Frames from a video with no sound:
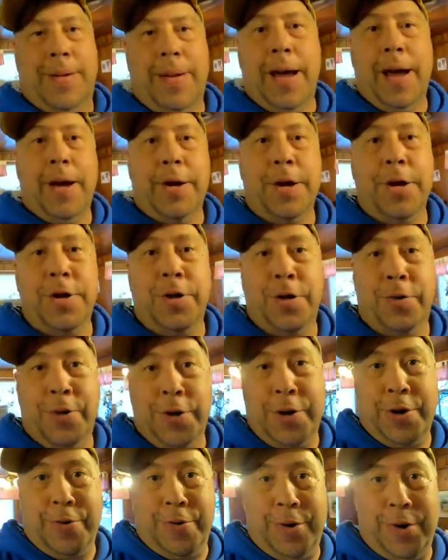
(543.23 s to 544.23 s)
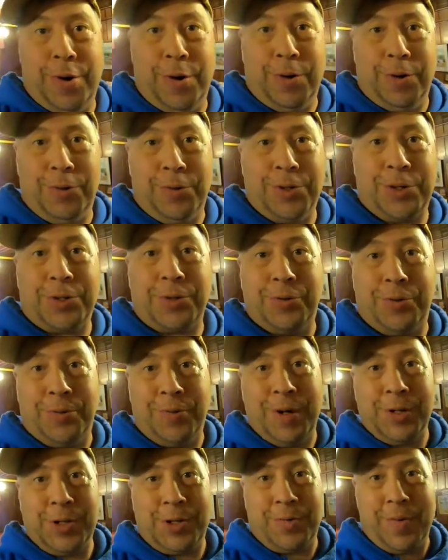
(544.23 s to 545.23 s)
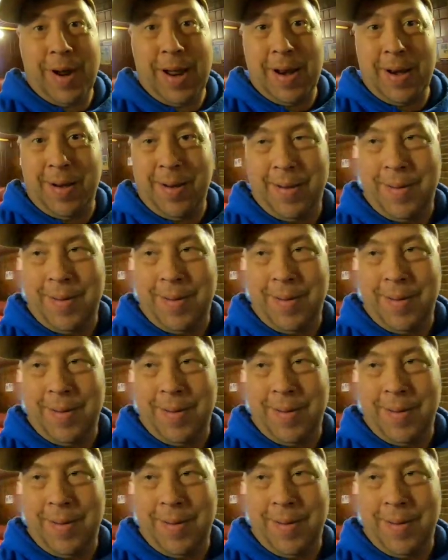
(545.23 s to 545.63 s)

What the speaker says: how do you know you're in an old school restaurant?